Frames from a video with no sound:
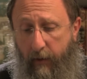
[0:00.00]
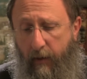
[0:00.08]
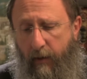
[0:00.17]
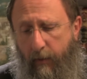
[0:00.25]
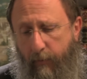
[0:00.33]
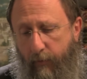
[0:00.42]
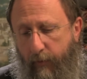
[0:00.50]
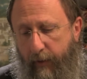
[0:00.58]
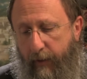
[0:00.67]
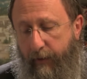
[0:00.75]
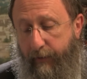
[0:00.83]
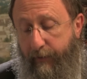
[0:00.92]
And in Hebrew
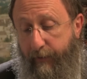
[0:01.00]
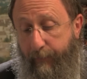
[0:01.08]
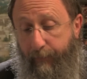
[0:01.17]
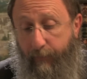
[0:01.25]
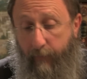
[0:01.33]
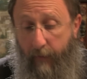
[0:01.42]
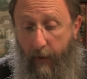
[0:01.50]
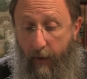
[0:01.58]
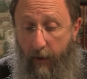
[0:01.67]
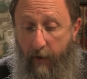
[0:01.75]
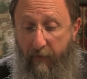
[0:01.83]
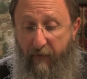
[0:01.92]
it is
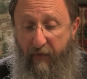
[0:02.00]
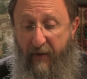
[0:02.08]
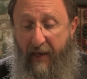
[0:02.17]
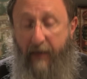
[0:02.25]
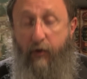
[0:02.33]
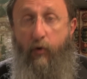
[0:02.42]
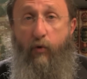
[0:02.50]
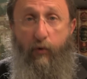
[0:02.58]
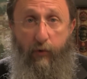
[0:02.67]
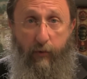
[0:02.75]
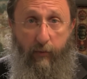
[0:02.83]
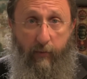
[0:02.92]

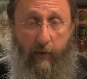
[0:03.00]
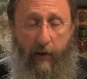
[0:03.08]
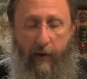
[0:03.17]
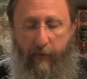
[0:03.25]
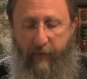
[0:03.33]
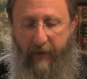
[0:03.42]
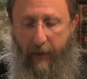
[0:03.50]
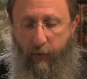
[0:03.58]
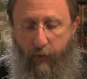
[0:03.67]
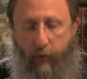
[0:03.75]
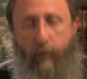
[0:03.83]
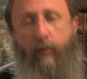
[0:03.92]
viaturu,
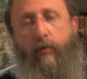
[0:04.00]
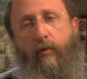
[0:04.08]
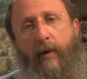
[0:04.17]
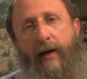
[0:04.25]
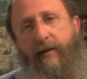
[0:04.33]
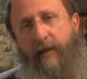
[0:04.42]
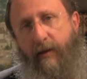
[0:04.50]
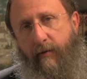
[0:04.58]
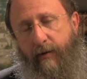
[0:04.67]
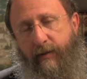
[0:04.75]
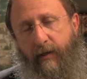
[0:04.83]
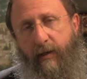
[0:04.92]
viaturu et
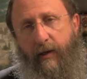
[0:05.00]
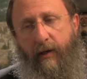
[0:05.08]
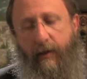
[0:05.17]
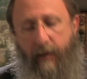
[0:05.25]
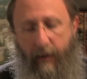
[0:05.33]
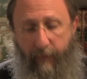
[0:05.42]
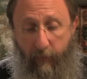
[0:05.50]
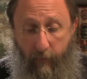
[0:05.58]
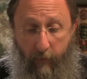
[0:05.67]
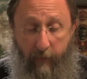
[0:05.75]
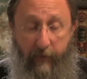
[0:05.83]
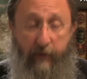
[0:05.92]
eretz Canaan, and the
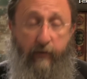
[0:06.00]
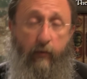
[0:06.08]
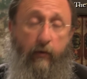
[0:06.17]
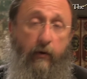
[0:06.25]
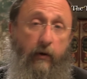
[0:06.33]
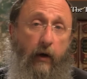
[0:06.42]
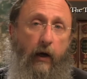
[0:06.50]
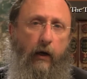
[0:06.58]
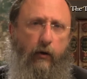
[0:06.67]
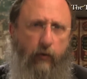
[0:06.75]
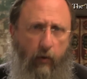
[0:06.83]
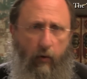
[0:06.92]
root of this word,
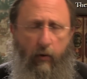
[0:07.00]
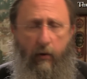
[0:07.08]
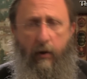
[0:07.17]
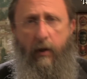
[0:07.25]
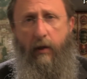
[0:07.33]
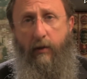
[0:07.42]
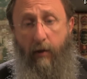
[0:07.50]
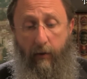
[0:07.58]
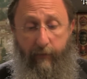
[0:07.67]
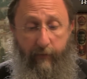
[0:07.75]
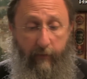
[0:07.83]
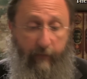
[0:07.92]
tor,
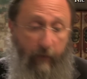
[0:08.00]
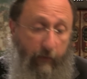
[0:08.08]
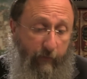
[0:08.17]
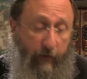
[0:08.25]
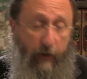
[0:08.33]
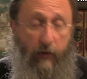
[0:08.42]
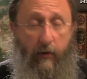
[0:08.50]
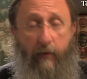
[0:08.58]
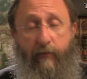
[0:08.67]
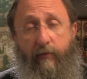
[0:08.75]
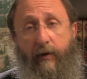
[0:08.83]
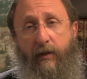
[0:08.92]
tuf, vav resh,
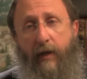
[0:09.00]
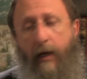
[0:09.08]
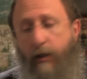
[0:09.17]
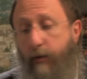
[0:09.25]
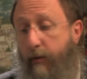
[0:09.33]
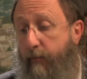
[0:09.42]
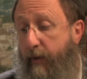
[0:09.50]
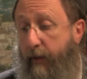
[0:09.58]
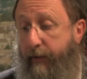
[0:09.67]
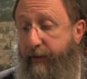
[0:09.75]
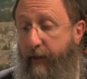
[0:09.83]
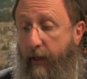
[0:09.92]
tuf resh, actually
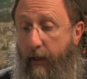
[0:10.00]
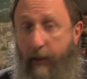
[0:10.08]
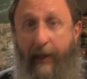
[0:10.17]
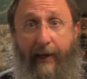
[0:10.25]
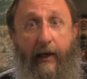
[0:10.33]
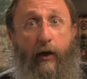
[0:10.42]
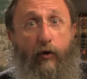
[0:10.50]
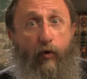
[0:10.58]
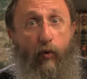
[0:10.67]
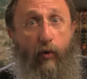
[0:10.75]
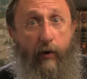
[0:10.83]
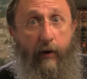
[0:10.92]
means like
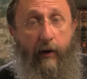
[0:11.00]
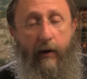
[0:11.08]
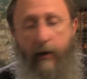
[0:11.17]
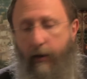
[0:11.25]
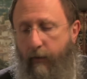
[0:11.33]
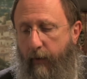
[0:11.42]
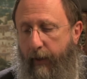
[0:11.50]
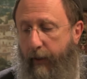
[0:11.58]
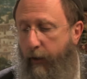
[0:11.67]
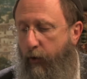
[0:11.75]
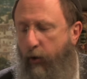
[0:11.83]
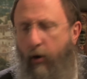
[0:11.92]
tour,
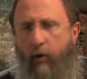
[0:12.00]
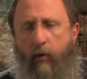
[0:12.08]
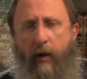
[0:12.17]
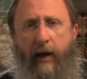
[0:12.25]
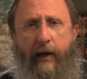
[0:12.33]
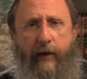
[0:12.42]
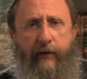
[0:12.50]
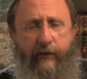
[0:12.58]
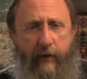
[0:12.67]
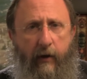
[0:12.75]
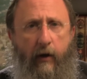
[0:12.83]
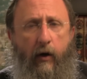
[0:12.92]
right? Go
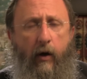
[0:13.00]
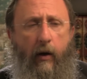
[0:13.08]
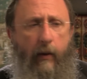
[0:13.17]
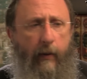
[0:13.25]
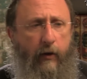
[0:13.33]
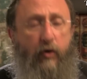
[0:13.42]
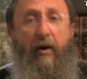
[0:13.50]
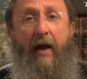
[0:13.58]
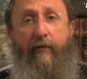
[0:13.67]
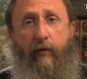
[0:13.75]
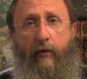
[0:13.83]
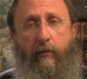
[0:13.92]
and
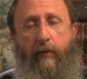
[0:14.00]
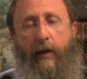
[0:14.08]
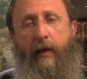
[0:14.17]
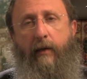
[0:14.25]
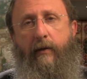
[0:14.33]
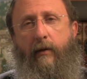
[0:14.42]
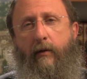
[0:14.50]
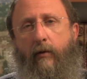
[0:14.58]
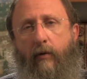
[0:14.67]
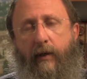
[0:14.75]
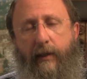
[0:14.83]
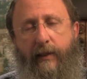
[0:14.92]
travel and
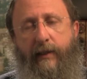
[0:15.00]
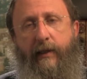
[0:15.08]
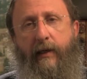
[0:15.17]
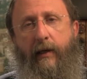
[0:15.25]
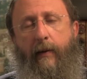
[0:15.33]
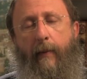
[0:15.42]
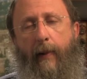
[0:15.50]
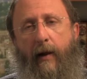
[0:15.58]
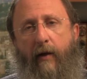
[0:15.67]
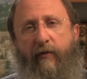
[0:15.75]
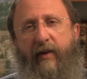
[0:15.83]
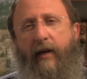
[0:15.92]
look and see.
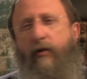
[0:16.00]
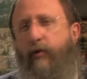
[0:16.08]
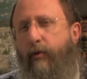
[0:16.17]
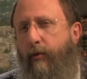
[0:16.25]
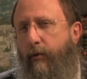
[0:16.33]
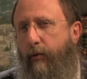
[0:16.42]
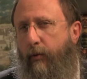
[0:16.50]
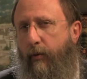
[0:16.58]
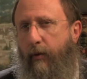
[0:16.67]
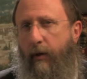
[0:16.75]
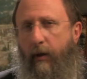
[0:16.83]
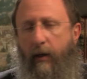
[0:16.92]
Viaturu
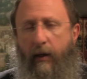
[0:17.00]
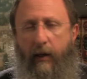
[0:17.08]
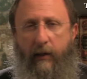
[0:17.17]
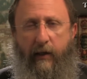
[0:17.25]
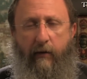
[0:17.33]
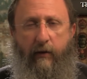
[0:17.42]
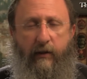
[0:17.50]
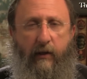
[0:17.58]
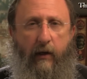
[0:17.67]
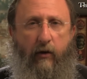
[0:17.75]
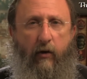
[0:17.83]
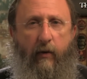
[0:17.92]
et eretz
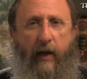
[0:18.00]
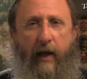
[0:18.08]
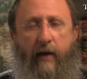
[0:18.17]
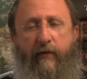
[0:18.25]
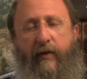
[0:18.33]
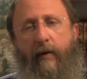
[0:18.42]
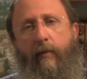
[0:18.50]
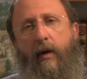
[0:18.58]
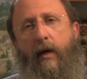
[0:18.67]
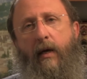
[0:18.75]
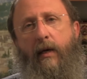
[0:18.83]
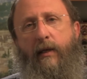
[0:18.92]
Canaan, go and have them
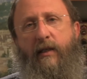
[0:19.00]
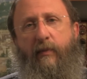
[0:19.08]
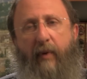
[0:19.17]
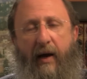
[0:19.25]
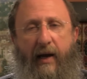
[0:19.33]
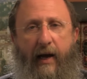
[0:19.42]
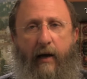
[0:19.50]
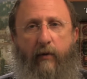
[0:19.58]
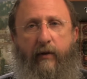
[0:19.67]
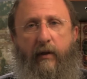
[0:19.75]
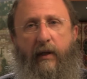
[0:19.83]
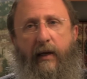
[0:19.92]
spy
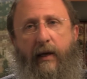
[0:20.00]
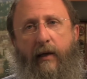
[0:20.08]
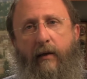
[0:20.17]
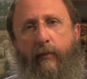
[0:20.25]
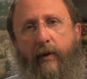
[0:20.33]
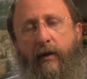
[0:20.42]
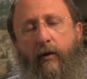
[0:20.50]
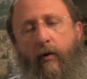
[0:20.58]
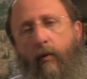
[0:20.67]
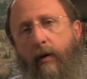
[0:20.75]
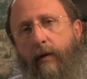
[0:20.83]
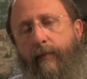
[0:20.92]
out the land. But you
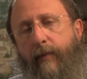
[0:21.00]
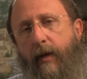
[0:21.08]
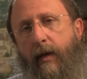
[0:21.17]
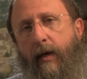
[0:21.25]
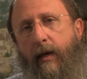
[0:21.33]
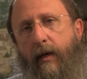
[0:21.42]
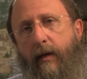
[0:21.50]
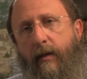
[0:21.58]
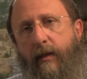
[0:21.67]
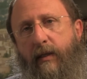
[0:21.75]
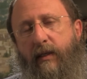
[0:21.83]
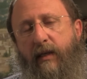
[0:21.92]
know what?
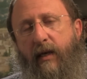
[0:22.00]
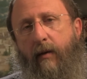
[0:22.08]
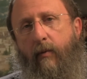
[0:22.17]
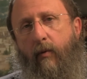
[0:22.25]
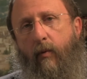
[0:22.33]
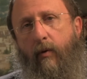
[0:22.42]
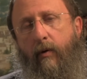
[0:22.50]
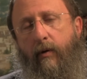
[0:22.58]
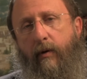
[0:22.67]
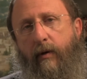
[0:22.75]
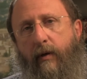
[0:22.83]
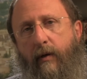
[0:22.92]
This same
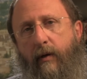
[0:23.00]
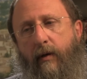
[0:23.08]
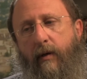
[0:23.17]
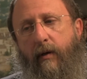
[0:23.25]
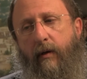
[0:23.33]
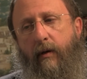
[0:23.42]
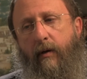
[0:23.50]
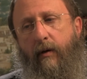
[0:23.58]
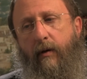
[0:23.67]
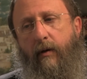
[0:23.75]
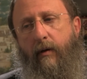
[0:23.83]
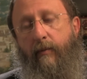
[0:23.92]
word
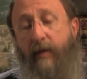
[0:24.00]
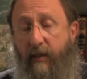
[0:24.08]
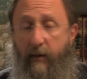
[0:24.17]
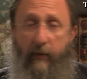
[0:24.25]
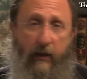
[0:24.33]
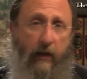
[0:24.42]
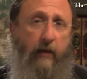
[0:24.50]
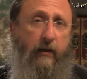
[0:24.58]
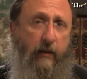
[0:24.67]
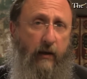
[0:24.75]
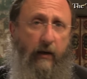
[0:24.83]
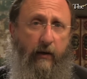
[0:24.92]
means something else
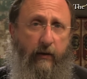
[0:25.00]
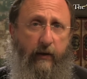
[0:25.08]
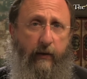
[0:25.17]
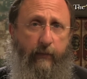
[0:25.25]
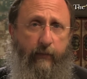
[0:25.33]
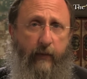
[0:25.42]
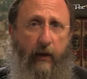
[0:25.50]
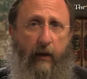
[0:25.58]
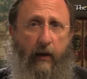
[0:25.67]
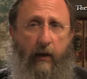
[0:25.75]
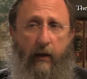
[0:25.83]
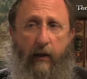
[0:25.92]
entirely.
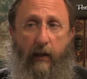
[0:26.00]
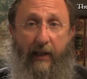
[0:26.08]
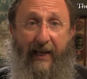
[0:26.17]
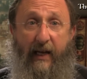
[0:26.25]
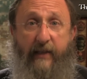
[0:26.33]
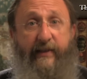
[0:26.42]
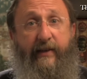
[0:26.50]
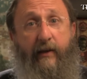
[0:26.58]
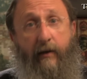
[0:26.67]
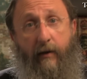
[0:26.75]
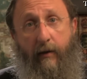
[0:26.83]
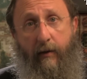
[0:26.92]

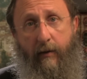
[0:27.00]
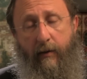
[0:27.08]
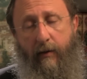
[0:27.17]
Lehatir.